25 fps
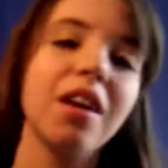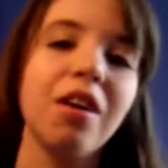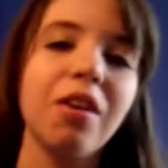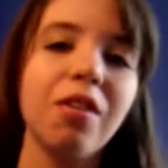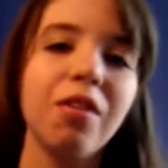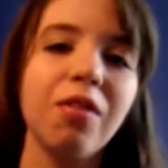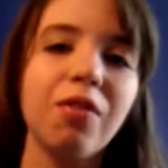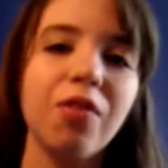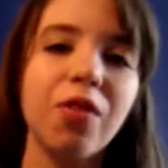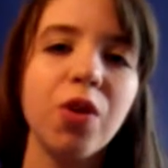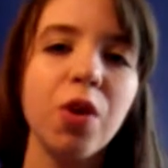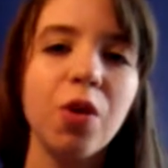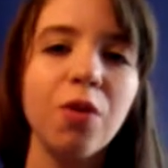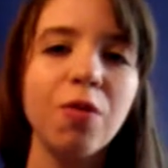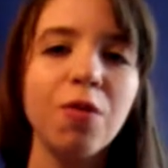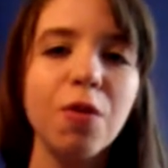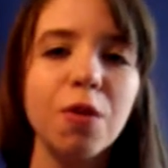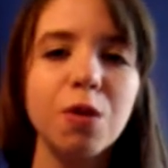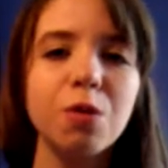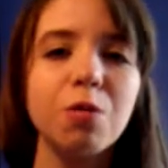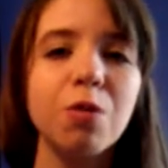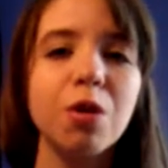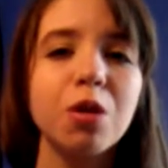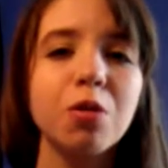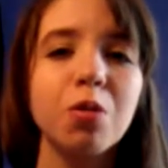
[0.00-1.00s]
a few of
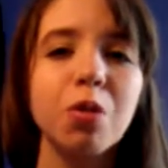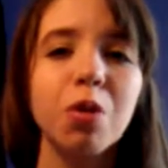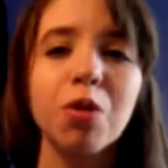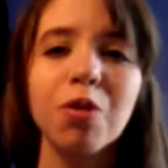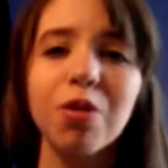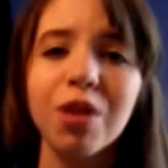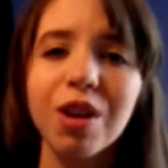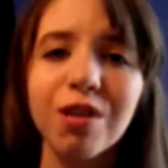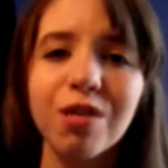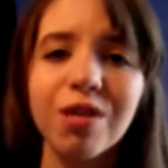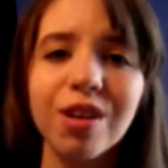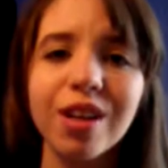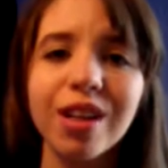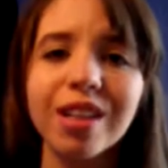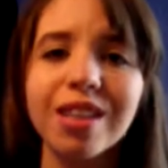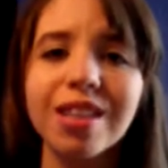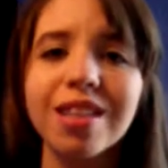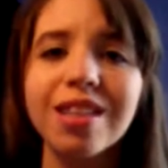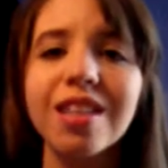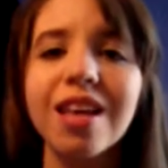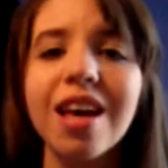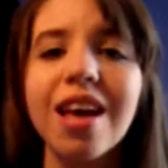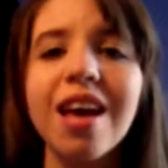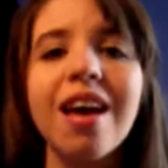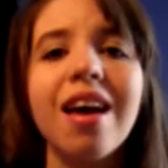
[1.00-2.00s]
those books were
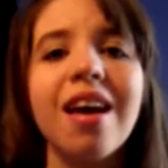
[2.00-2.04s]
rereads